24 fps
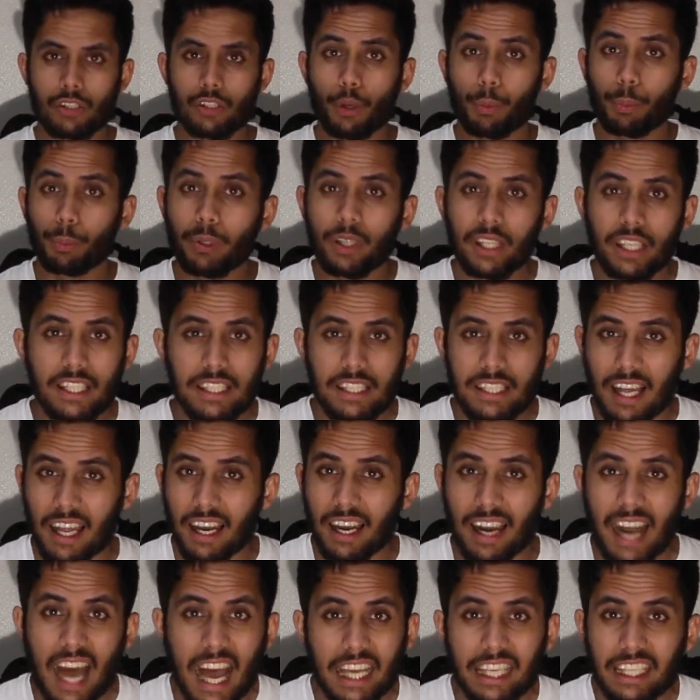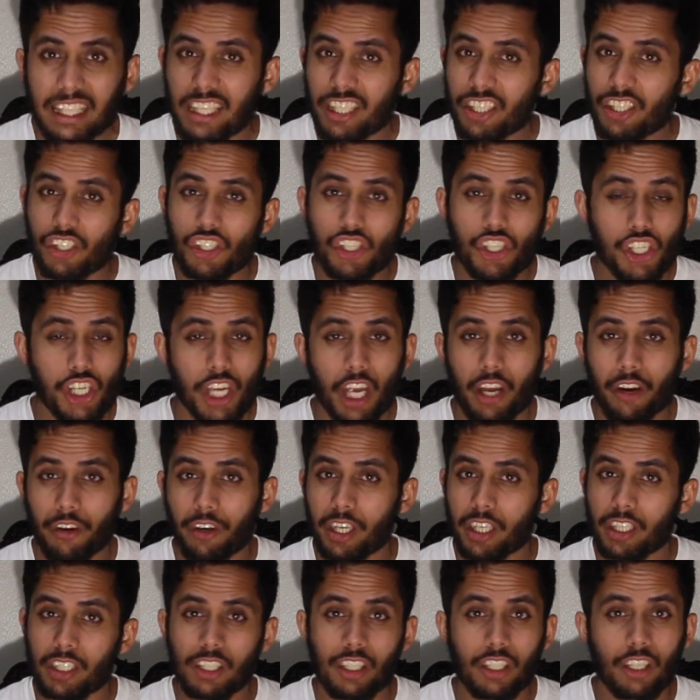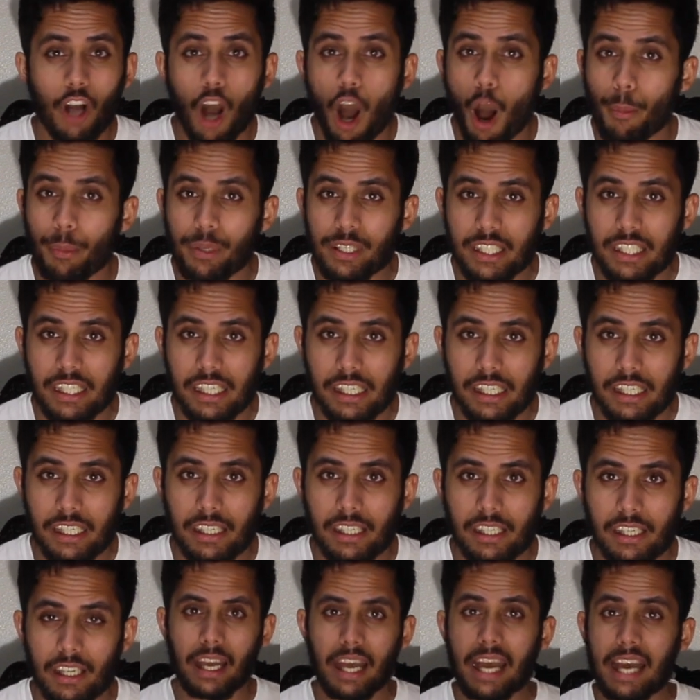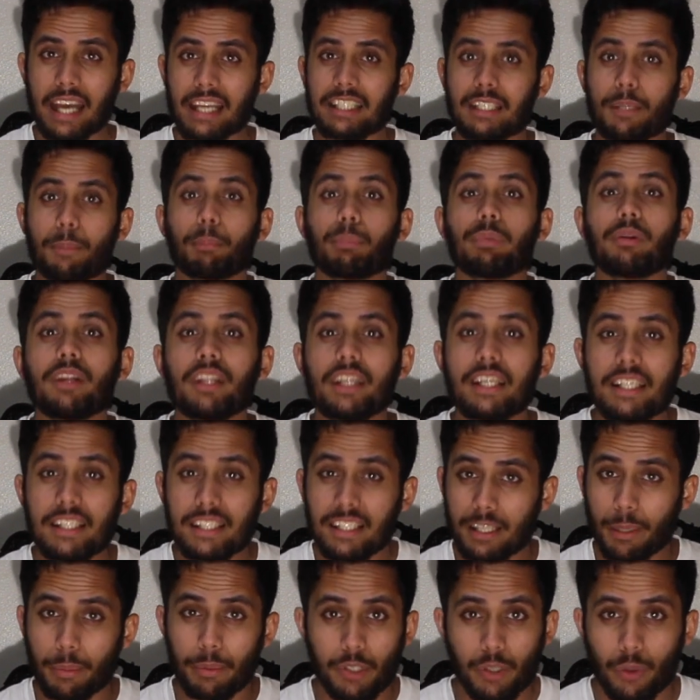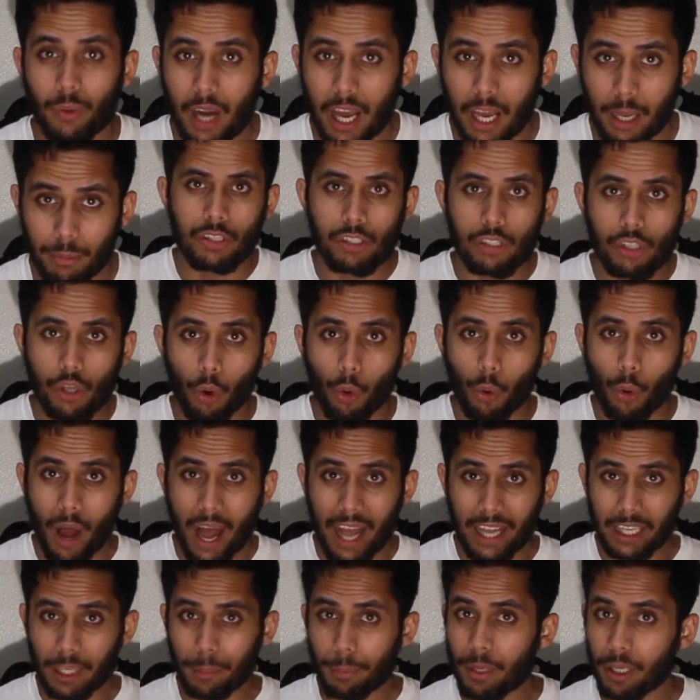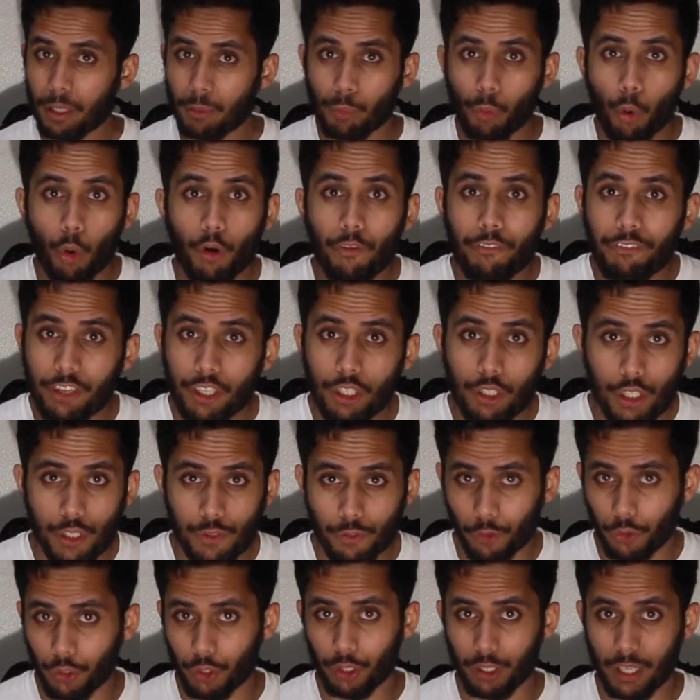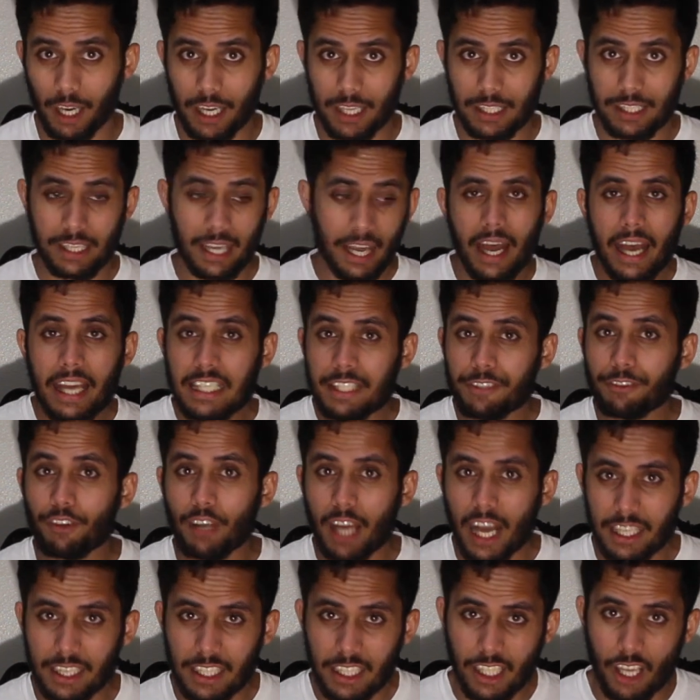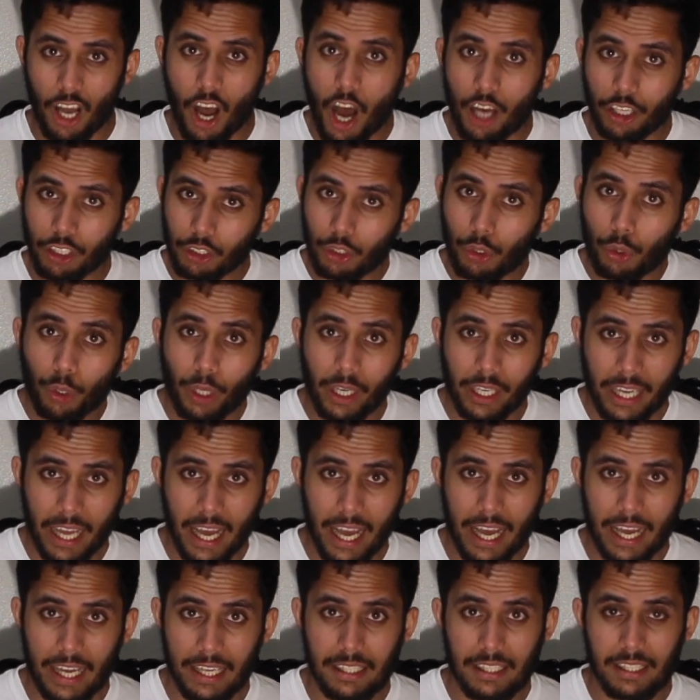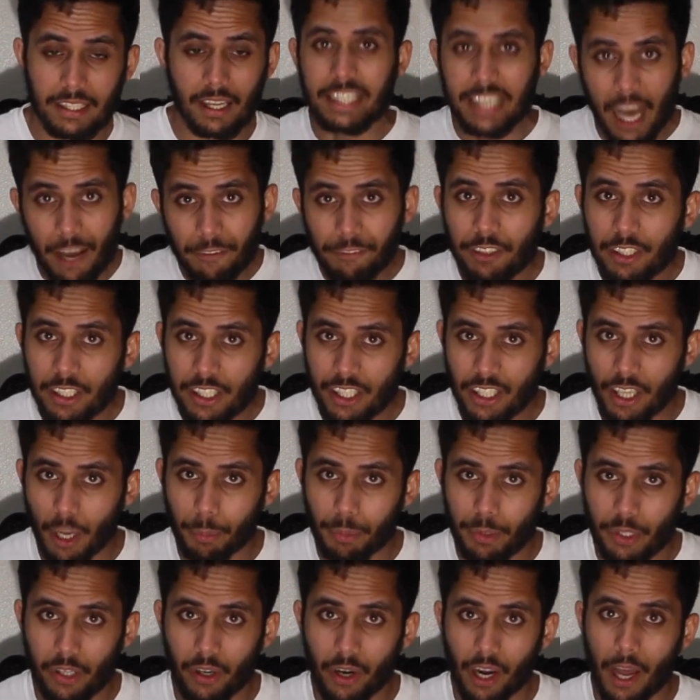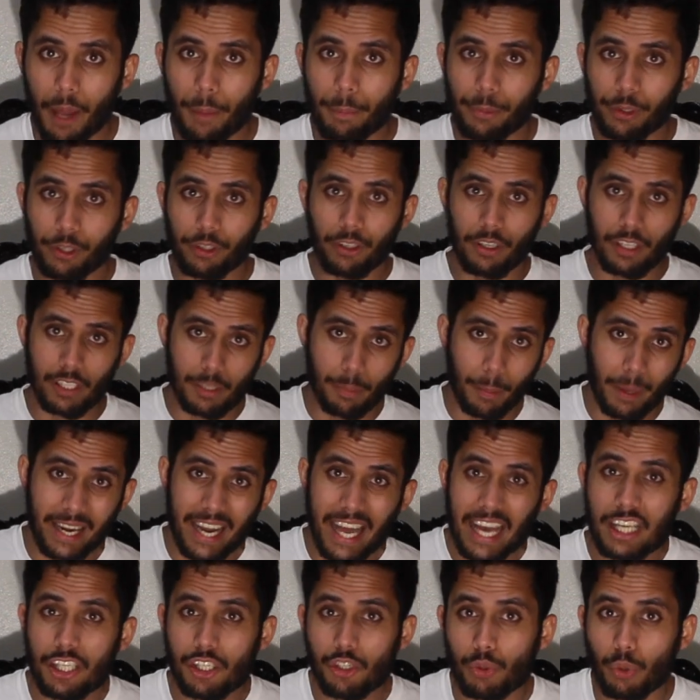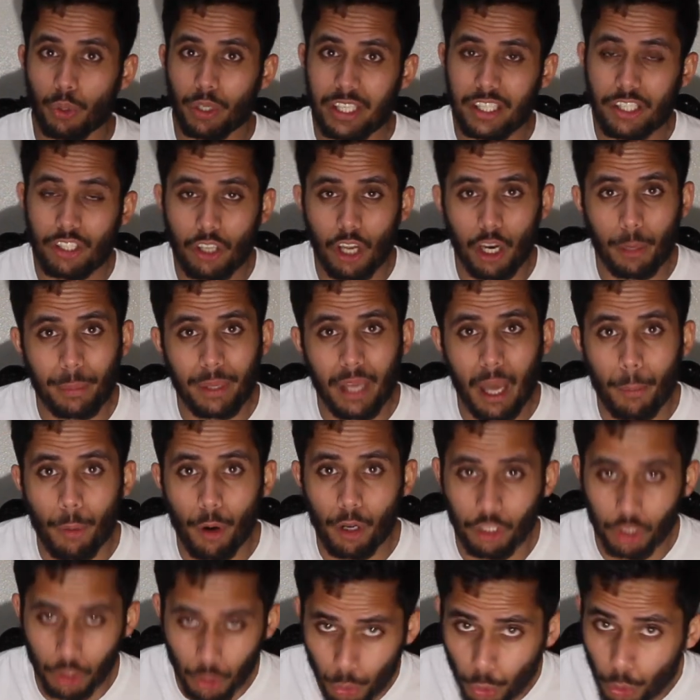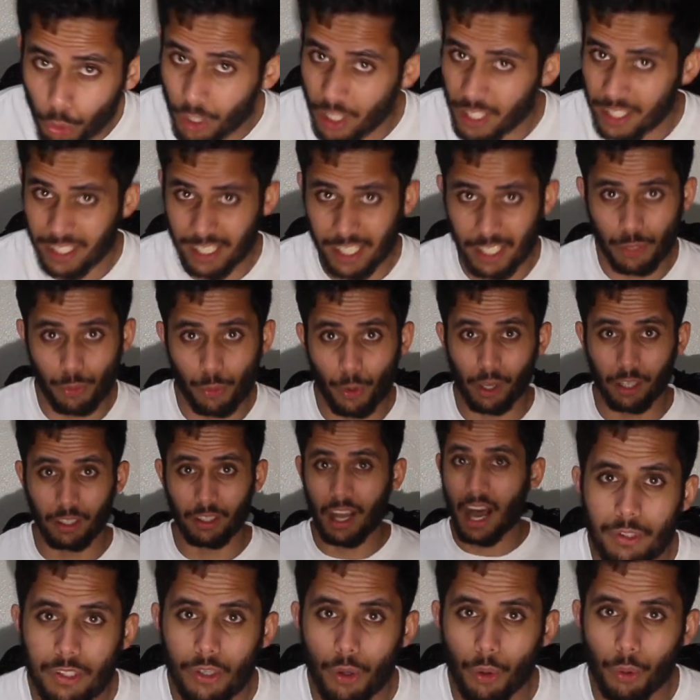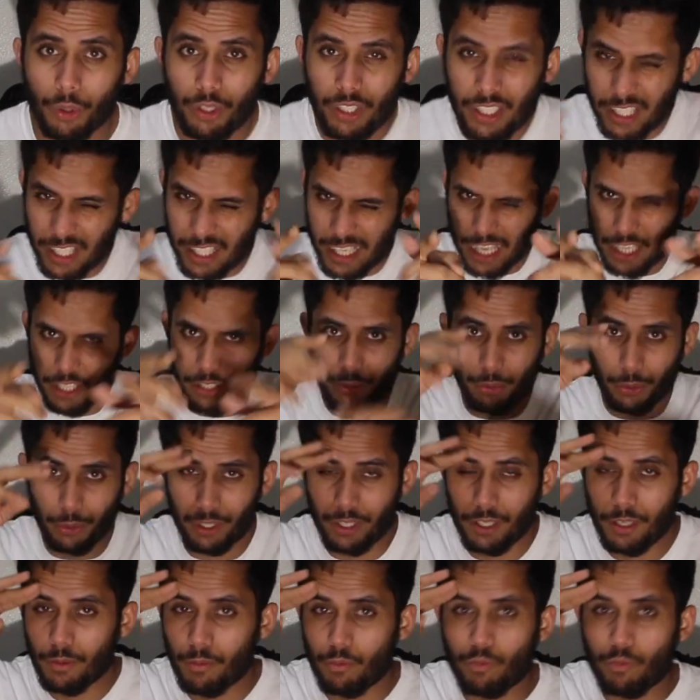So please like it, share it, comment it, and please subscribe so I can make more videos for you guys. And if you like these hot glue gun hacks, definitely subscribe because my next one is gonna be about glue guns as well. So stay tuned.